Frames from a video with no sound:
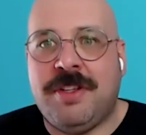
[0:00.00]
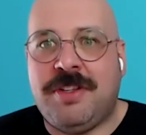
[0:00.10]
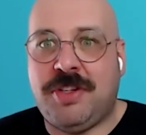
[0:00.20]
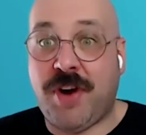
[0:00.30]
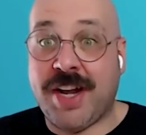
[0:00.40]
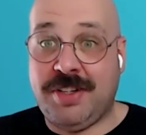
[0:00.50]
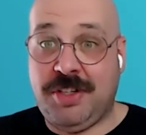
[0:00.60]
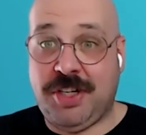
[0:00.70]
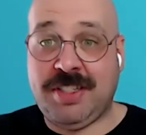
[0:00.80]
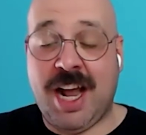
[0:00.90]
the stress
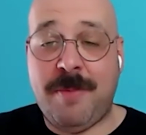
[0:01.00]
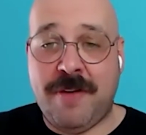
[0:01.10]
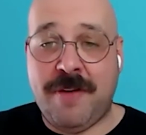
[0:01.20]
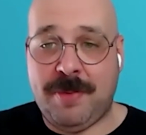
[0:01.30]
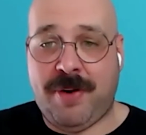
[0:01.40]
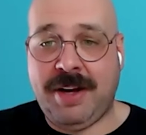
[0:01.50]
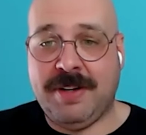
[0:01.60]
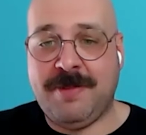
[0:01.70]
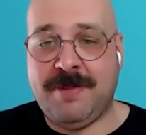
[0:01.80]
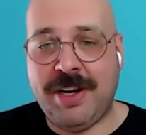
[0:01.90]
just coming off the
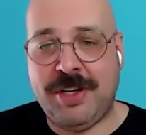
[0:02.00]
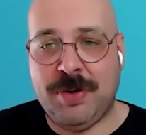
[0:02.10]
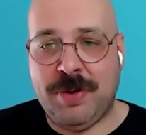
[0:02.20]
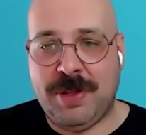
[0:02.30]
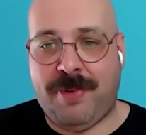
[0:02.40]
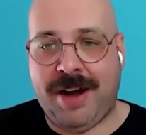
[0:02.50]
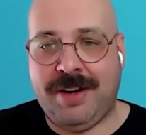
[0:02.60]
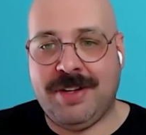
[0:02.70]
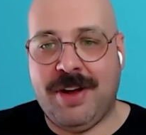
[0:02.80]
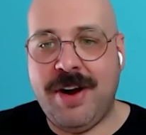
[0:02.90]
practice manager or the
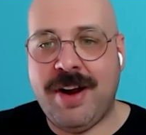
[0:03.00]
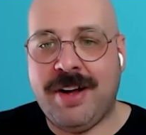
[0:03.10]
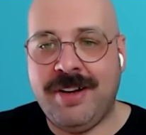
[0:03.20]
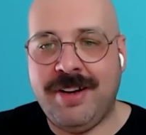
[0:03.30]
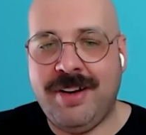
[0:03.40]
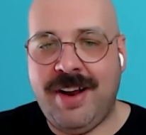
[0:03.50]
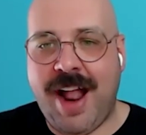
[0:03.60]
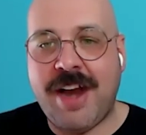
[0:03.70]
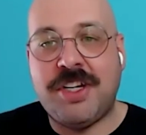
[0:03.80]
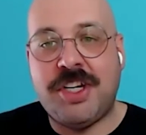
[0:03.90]
practice owner
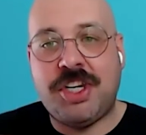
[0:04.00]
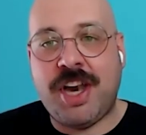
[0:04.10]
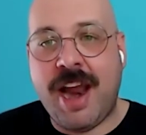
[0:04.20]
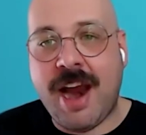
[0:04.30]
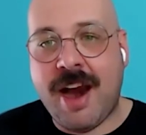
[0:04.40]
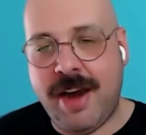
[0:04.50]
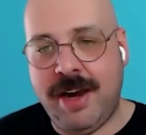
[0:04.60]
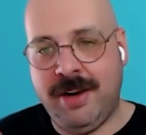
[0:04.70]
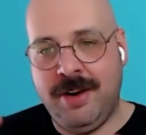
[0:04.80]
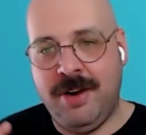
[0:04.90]
and
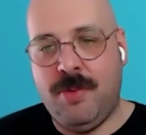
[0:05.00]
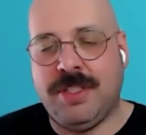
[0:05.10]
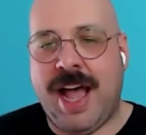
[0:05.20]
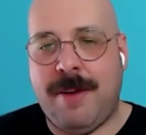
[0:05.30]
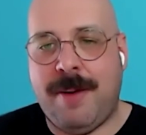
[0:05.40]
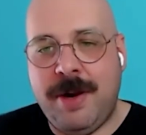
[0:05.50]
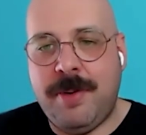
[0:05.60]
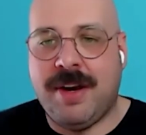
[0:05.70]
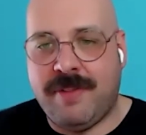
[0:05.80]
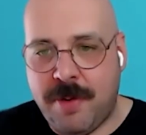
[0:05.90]
sharing what's
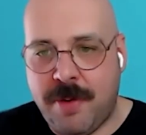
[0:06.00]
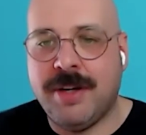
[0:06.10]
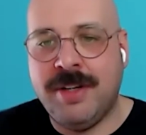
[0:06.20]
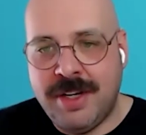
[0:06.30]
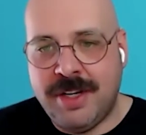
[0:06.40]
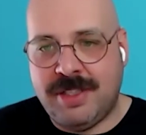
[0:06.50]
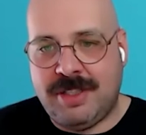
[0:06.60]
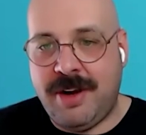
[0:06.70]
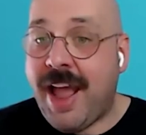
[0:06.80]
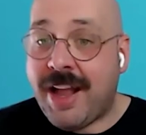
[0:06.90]
happening with everyone.
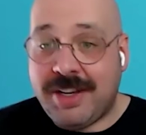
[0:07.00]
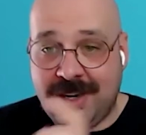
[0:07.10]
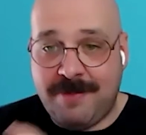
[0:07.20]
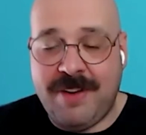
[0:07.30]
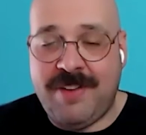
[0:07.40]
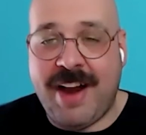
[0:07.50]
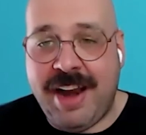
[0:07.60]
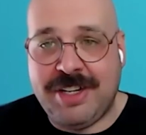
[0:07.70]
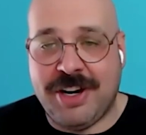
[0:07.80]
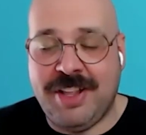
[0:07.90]
So yeah, just a bit of an
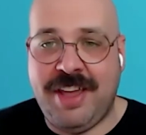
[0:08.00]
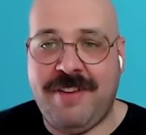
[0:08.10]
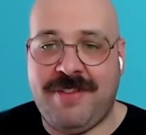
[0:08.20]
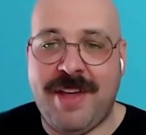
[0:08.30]
anecdote there.